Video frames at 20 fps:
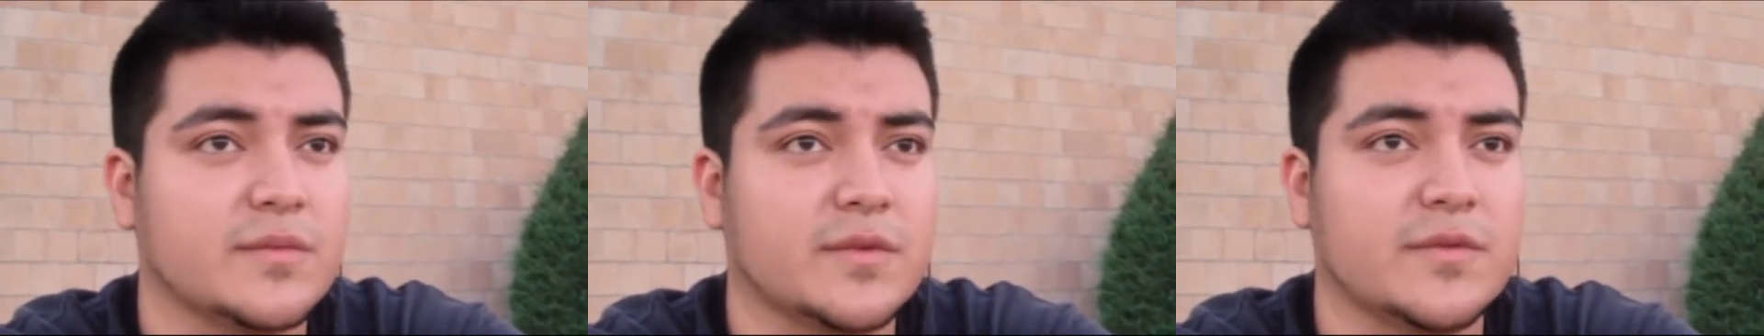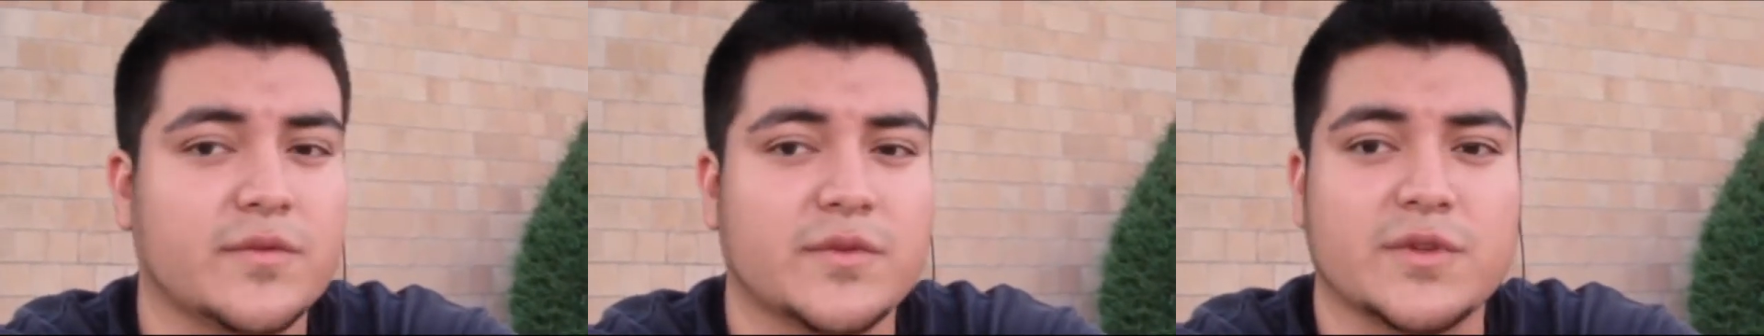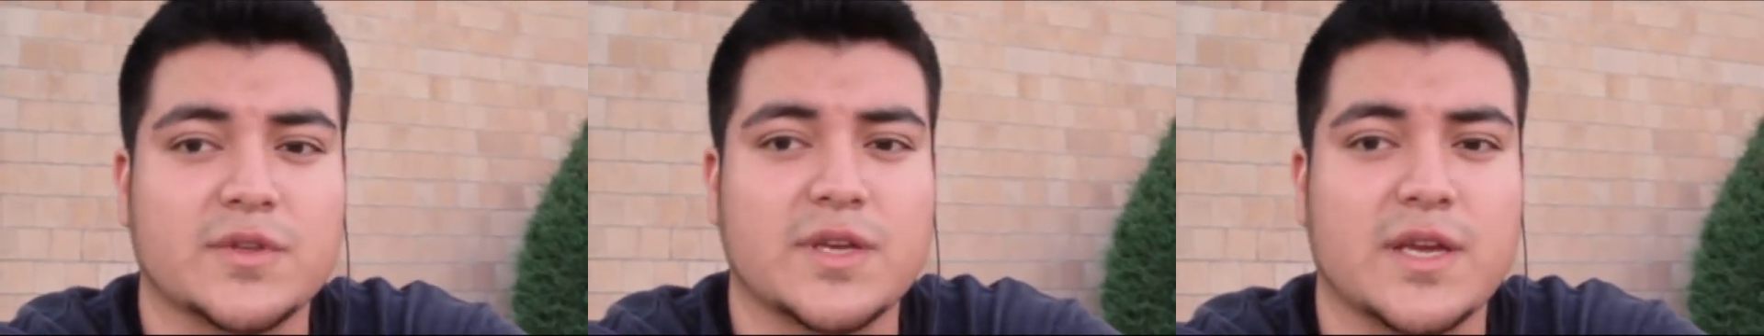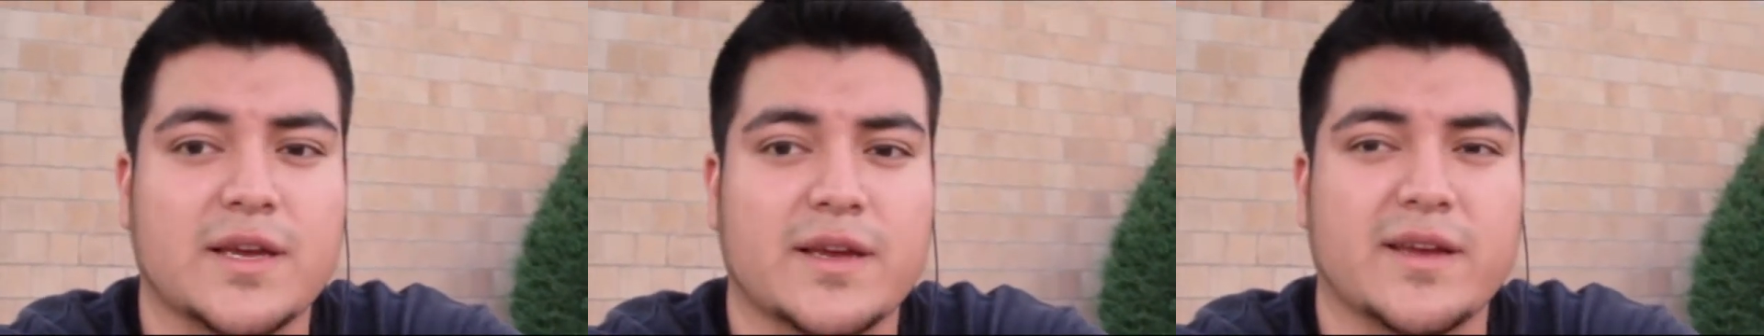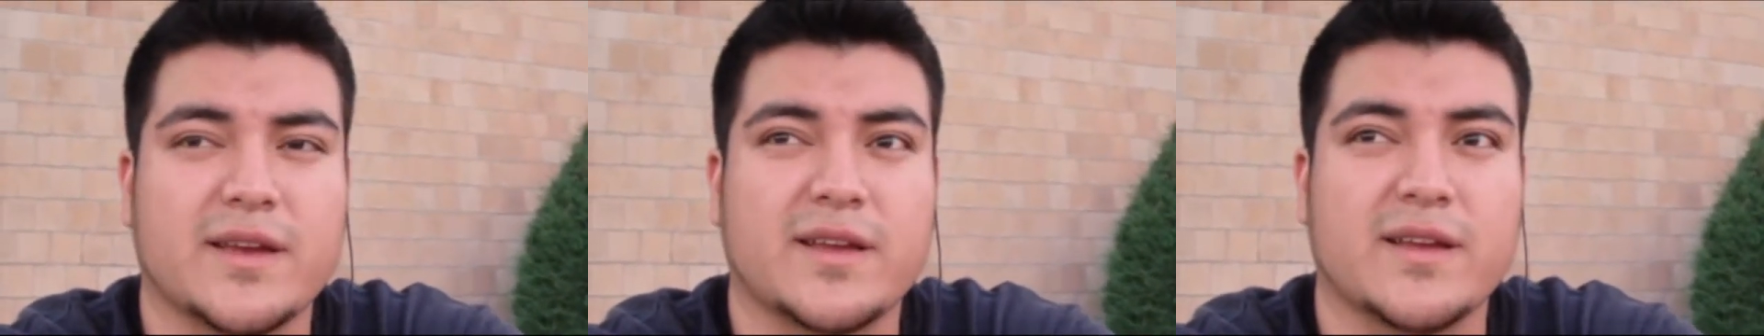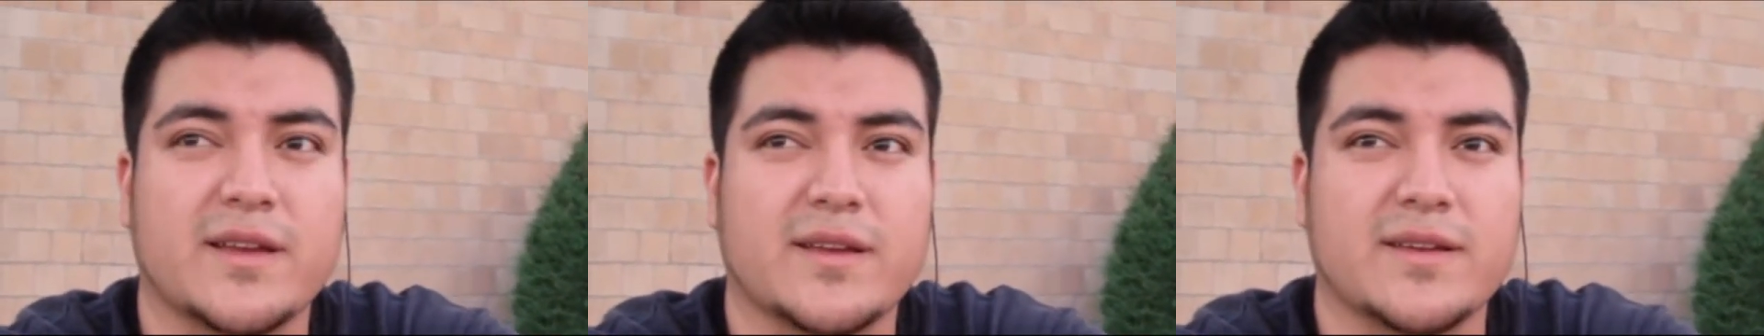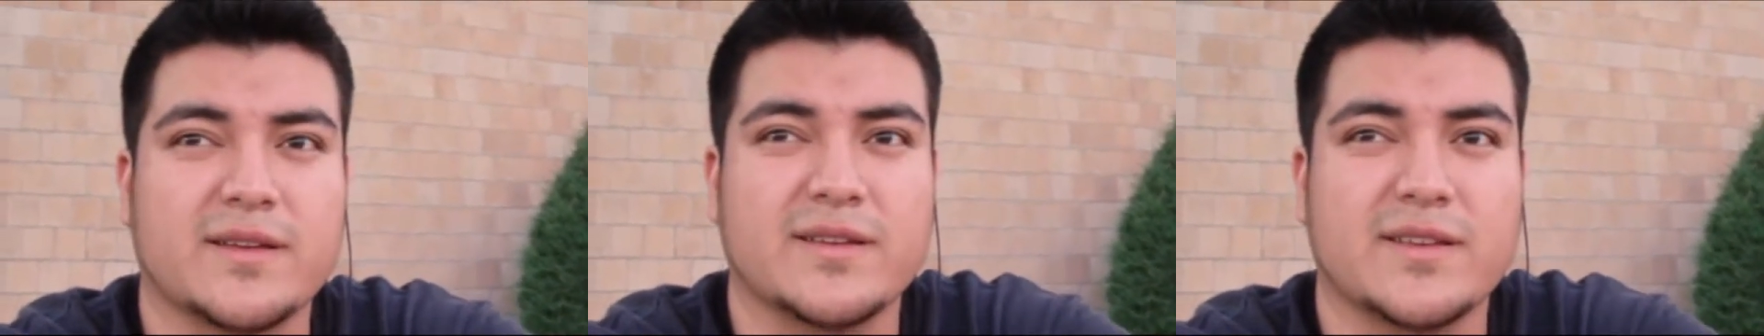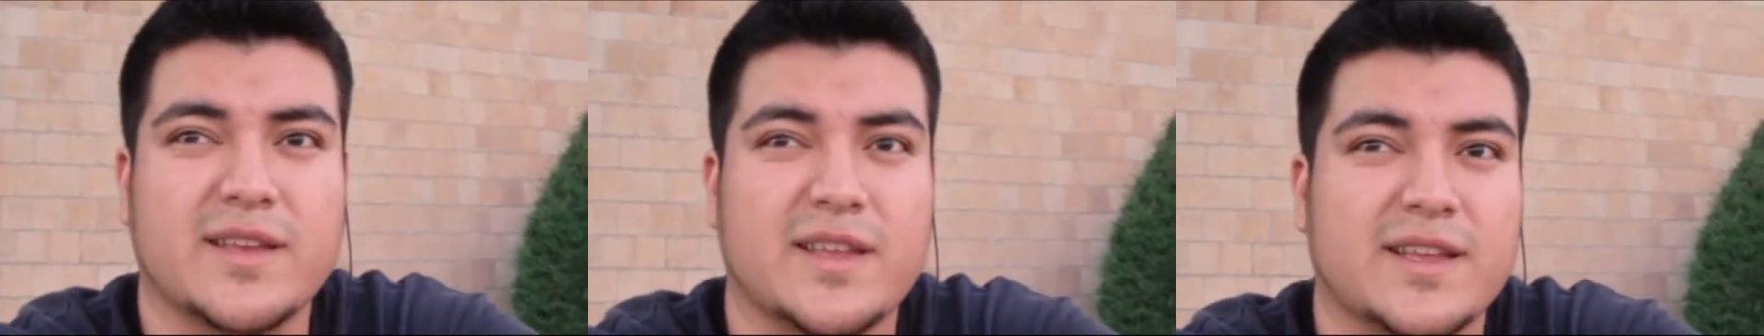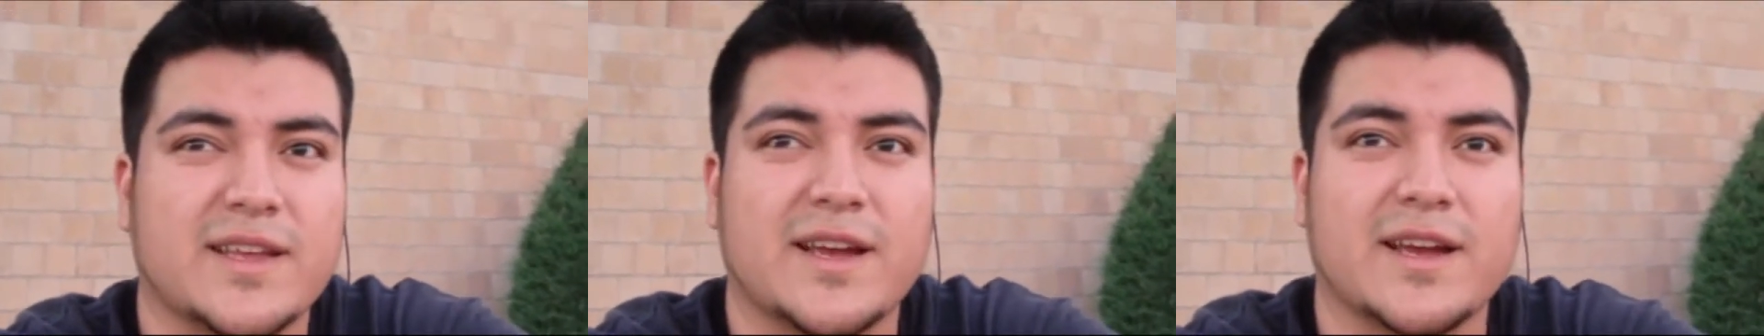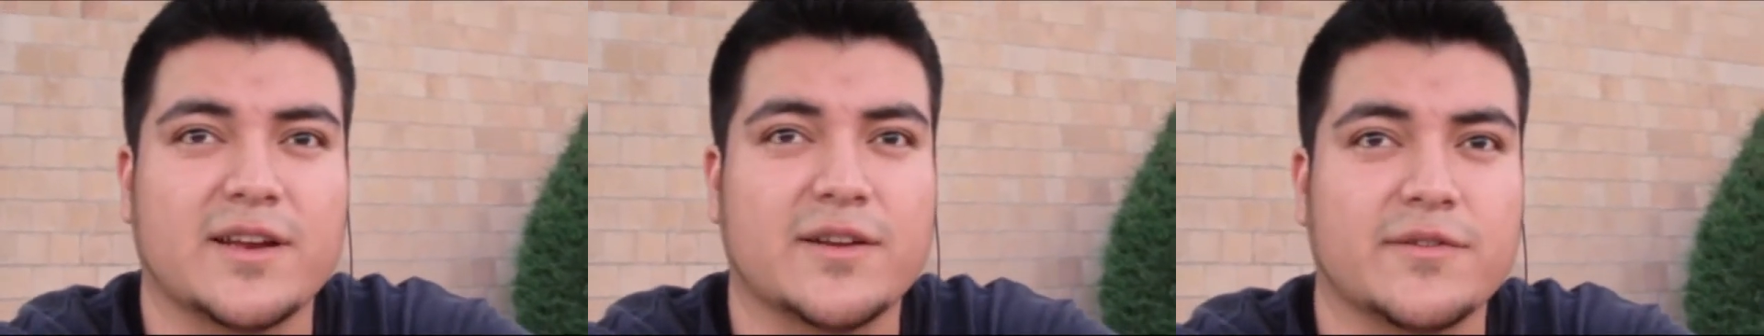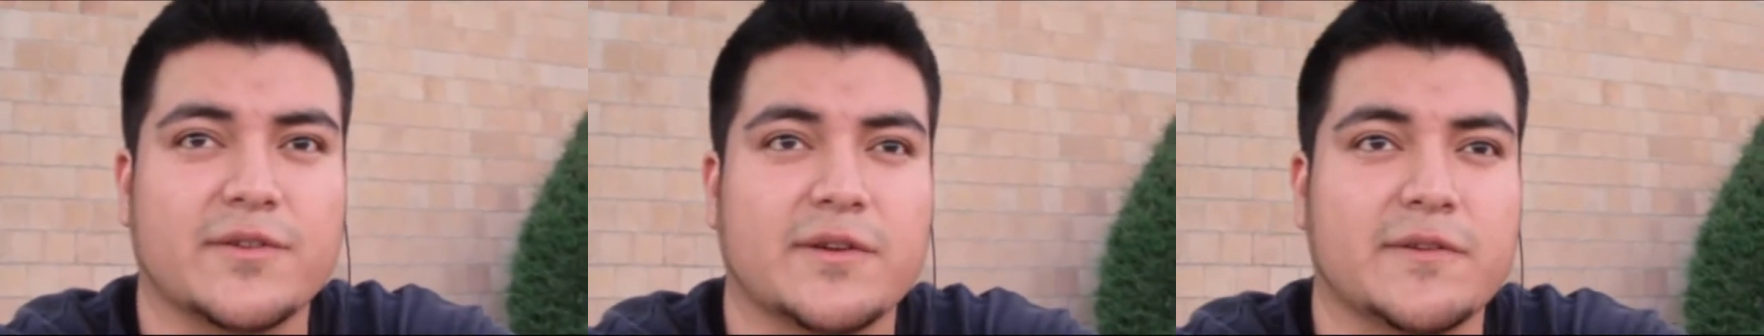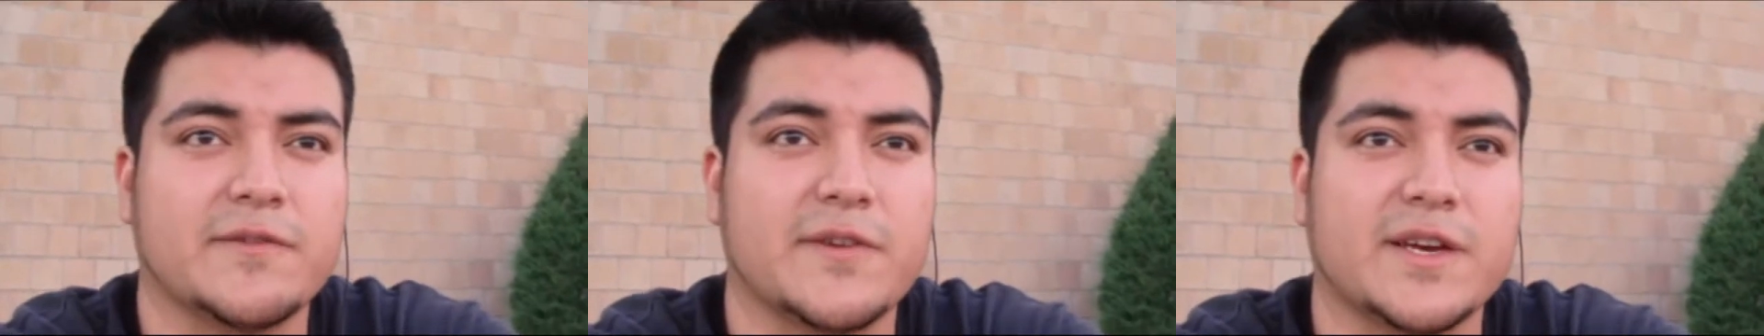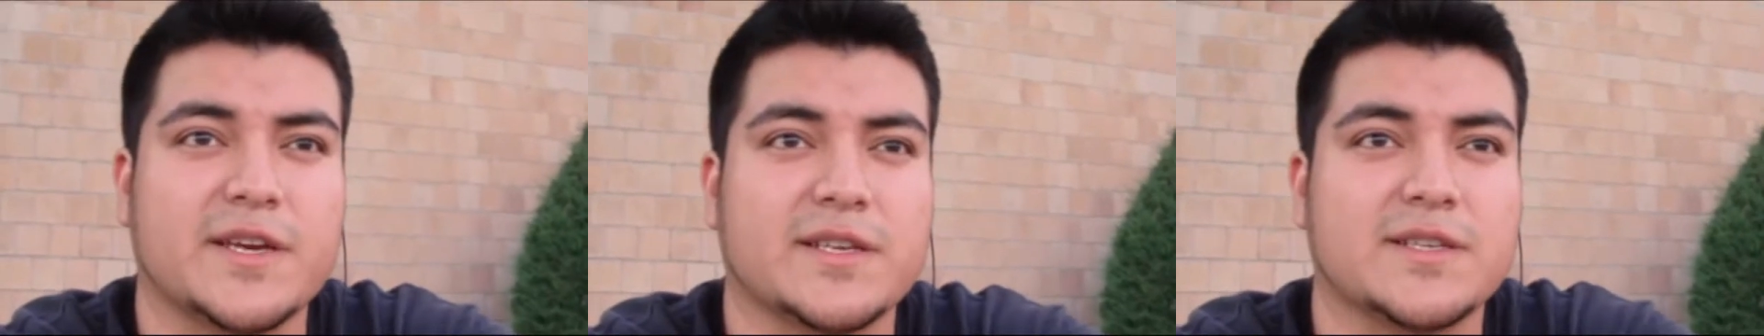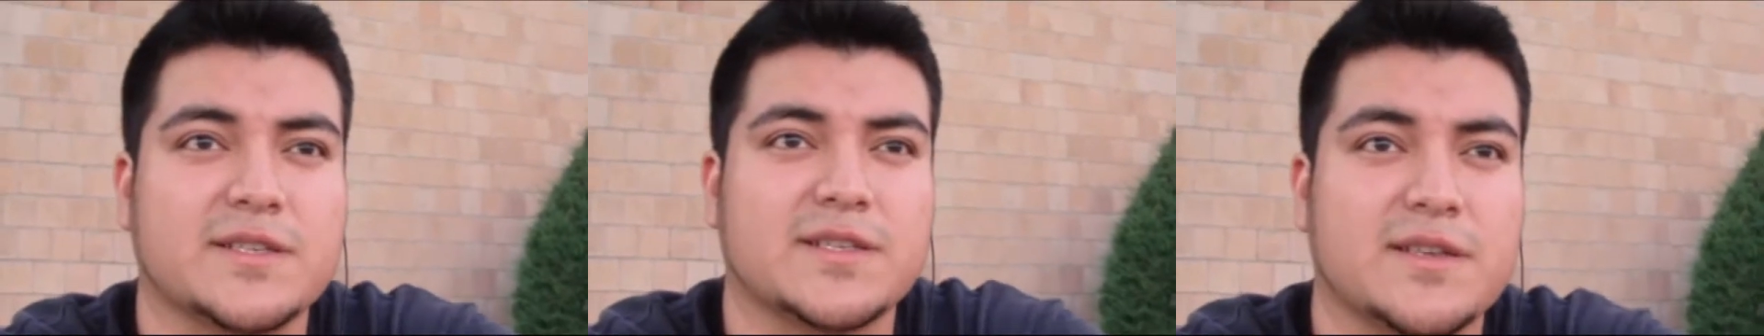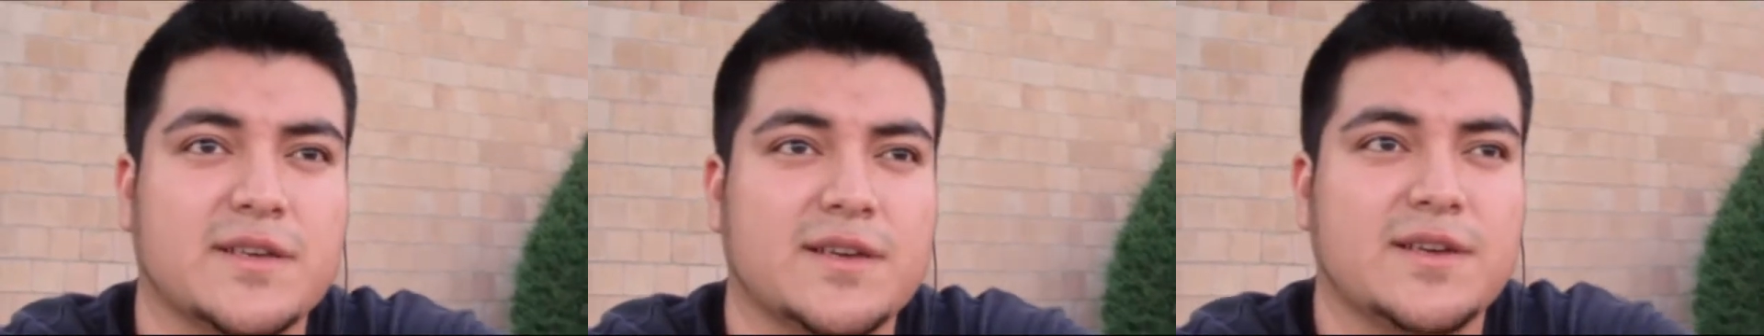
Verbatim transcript: if you take uh, any kind of advice,